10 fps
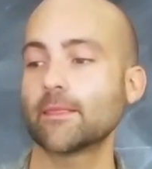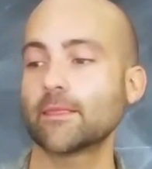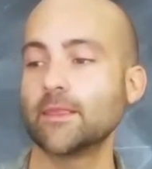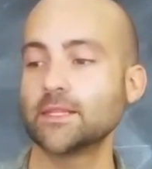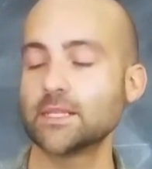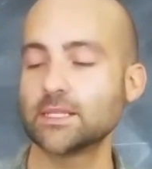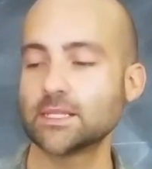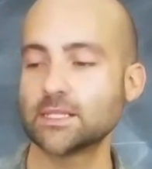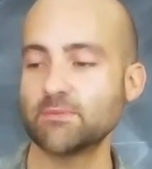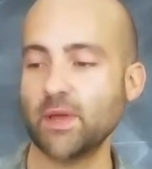this is
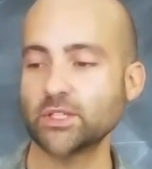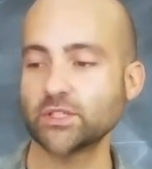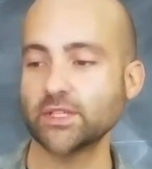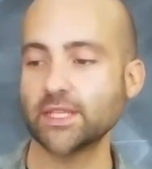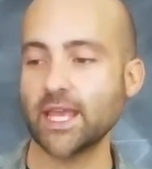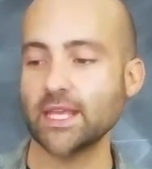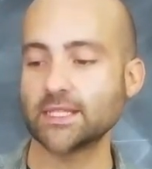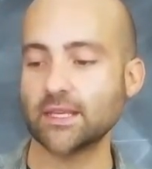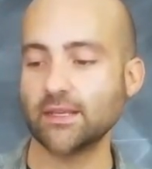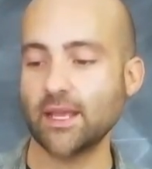especially the case
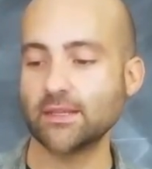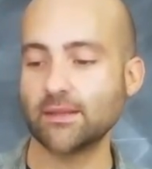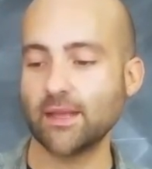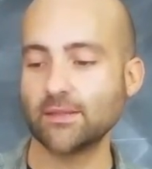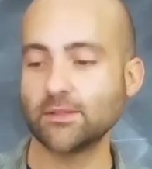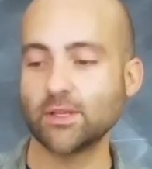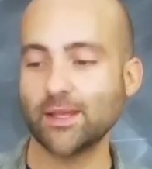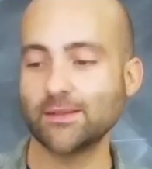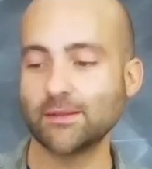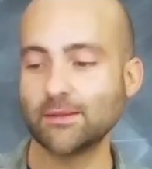in, in,
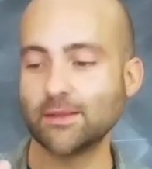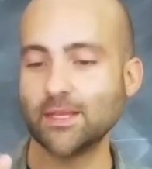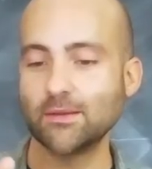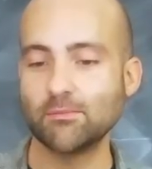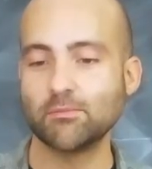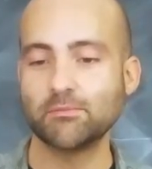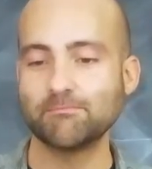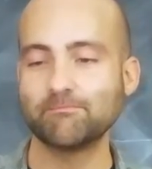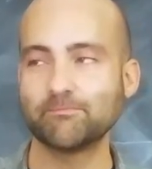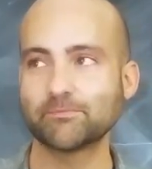in the,
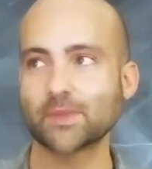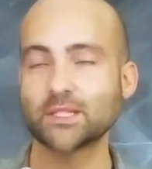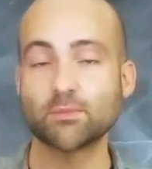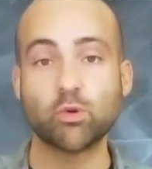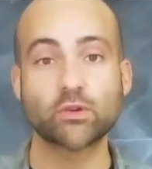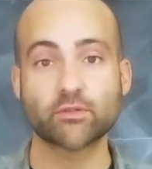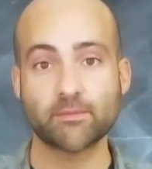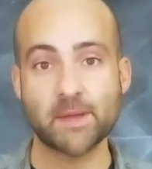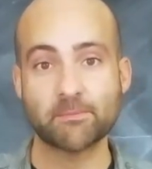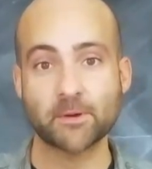it's important to
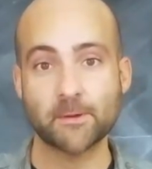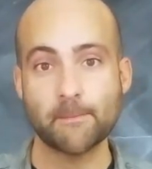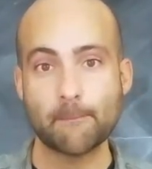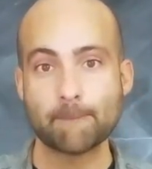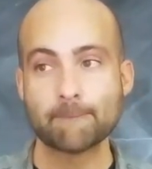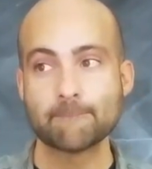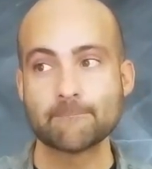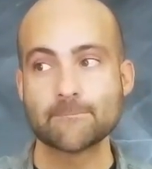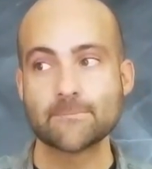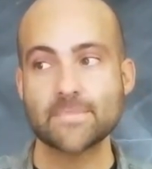remember
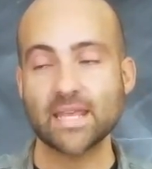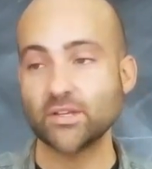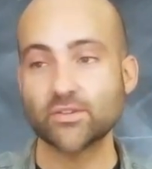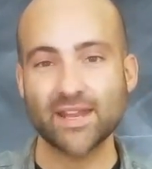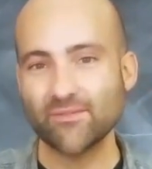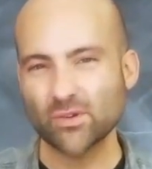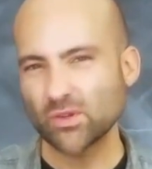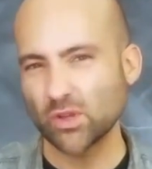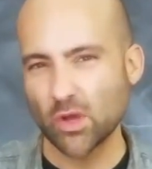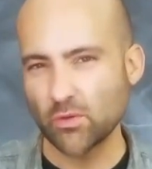that you're never
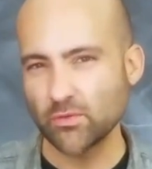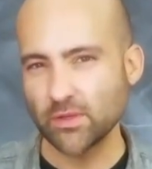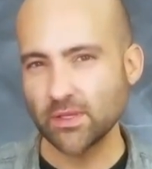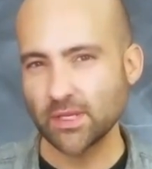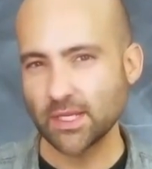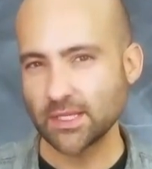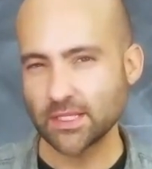alone in